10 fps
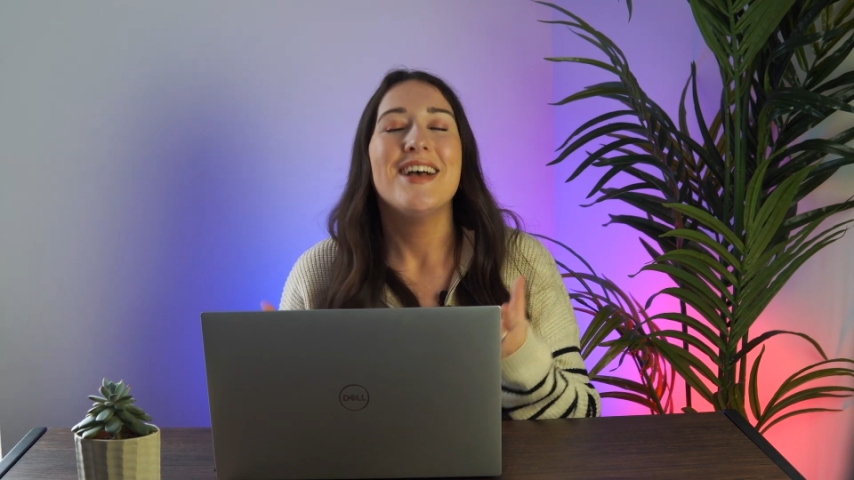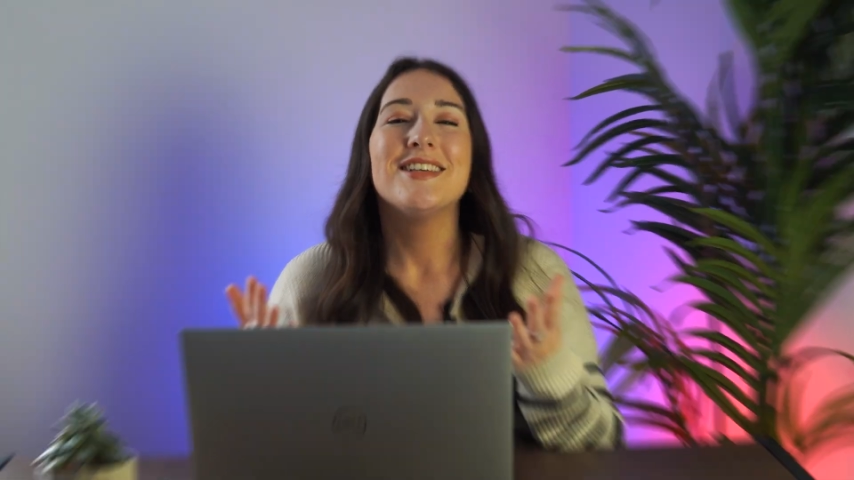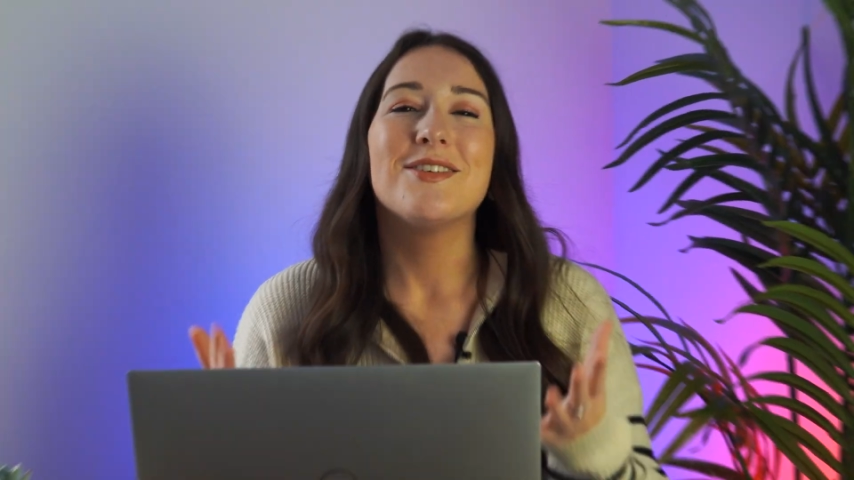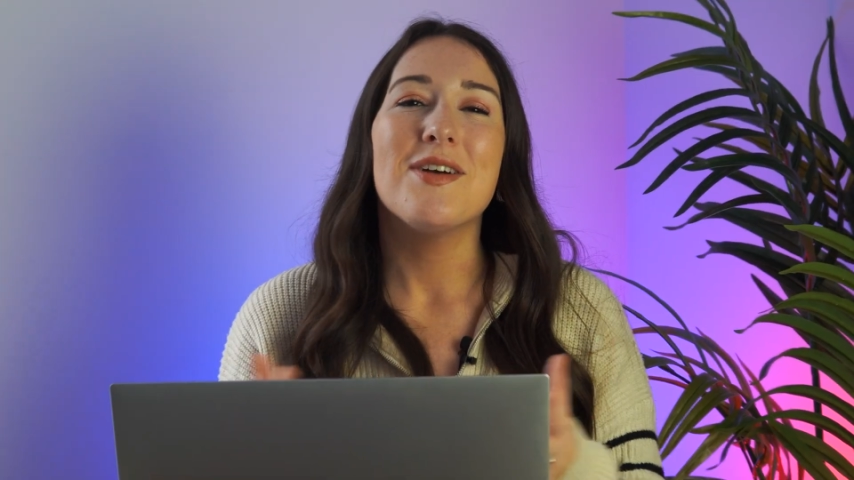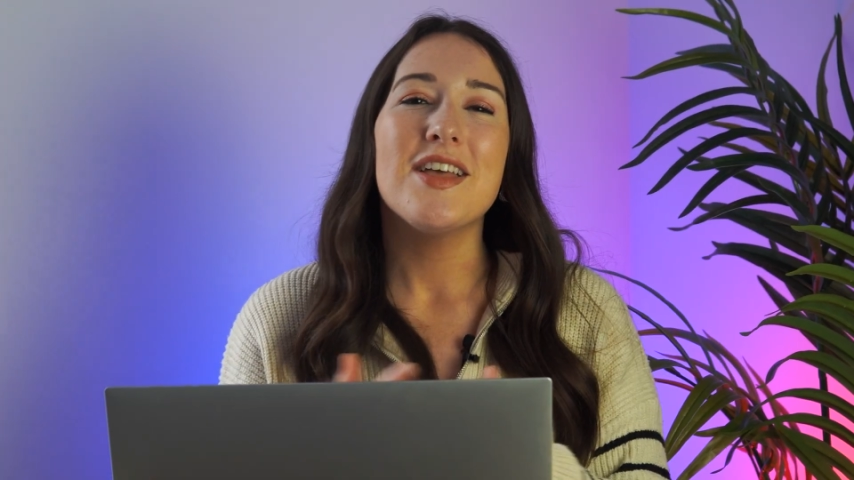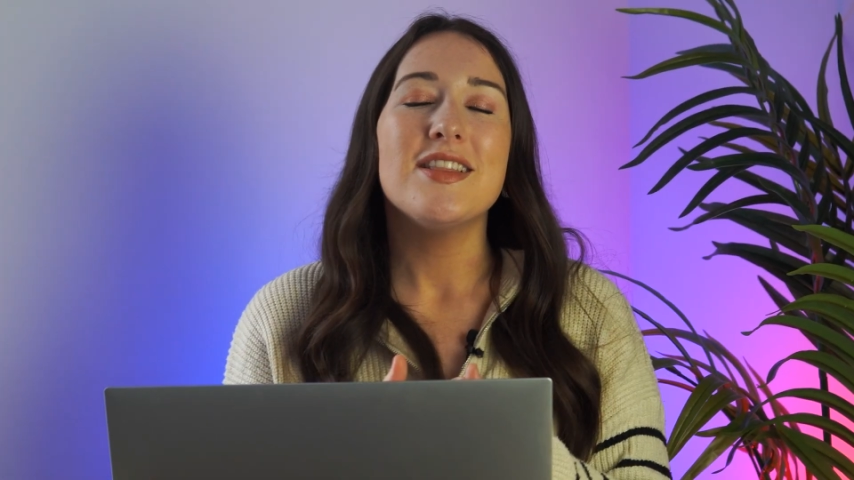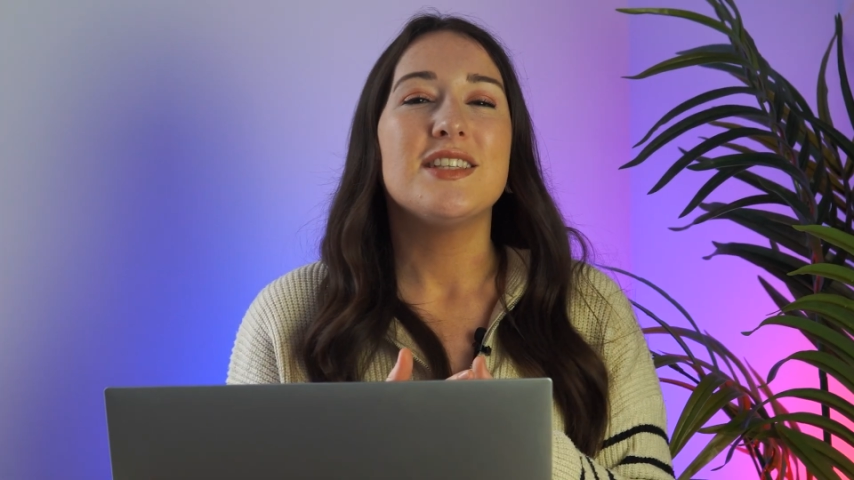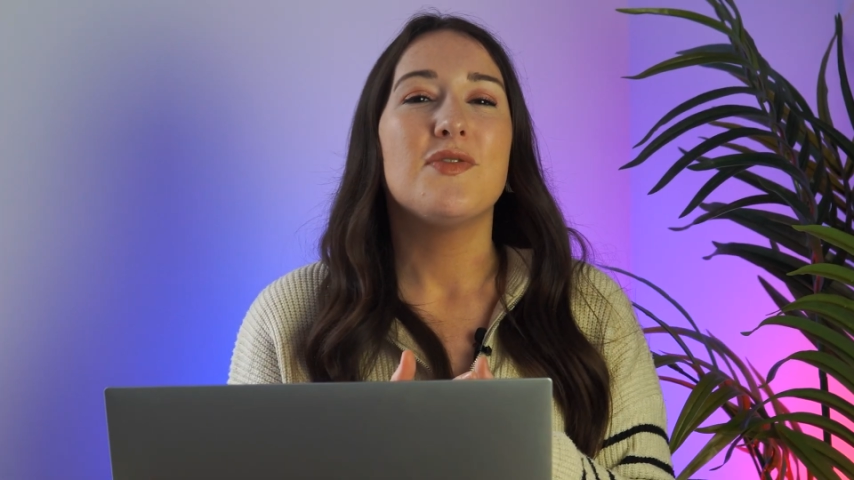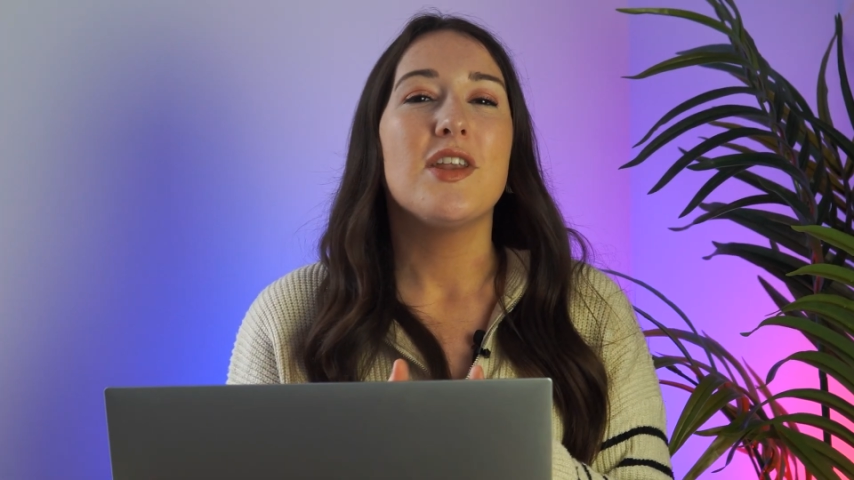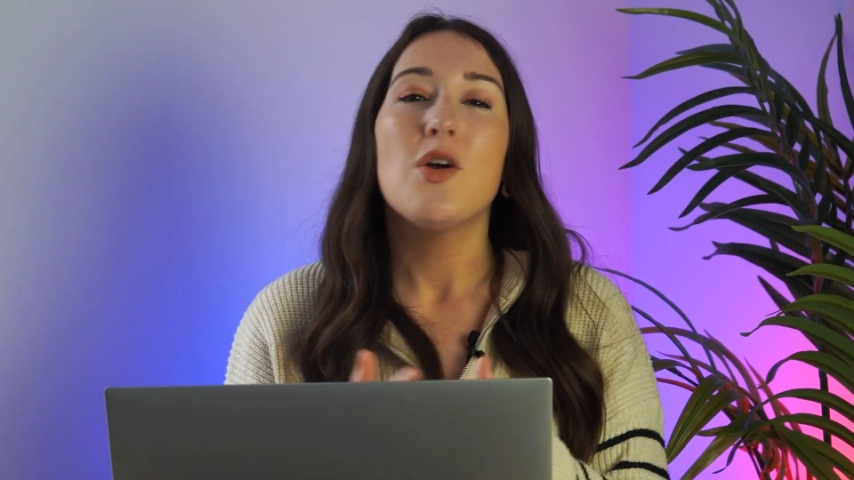So in
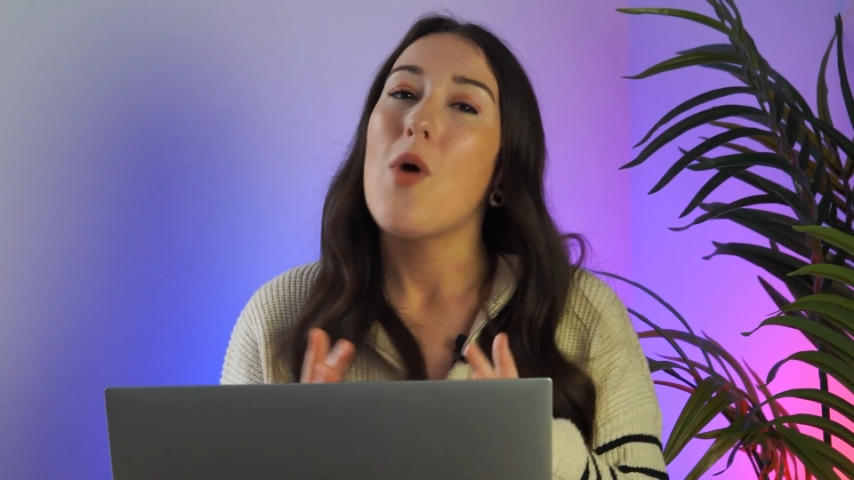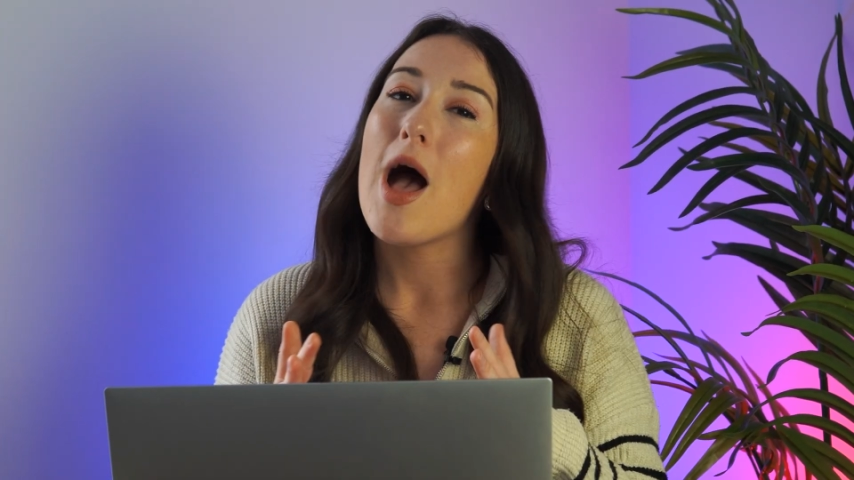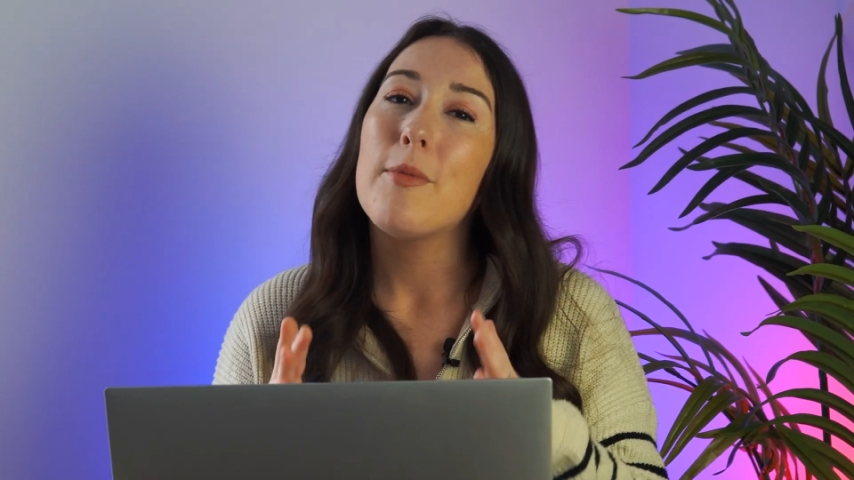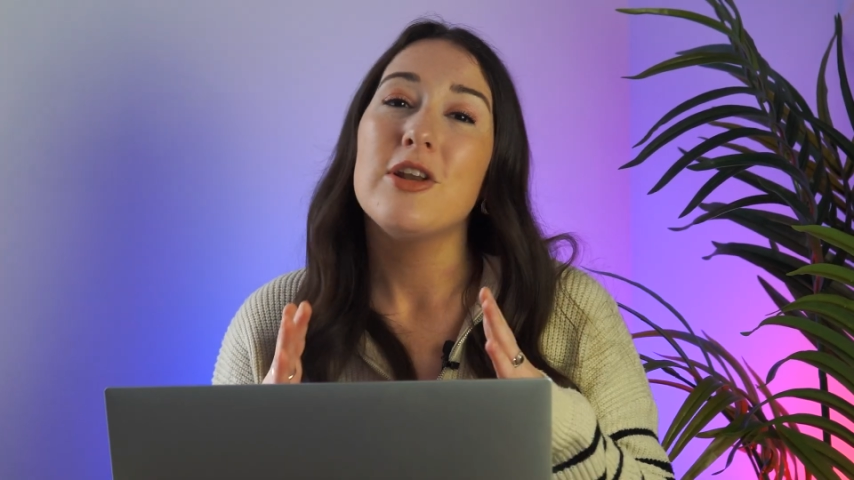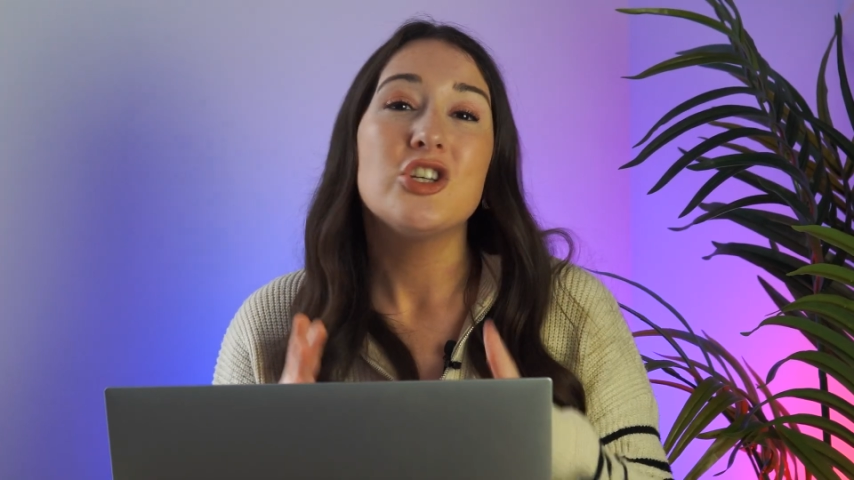this video, I'm gonna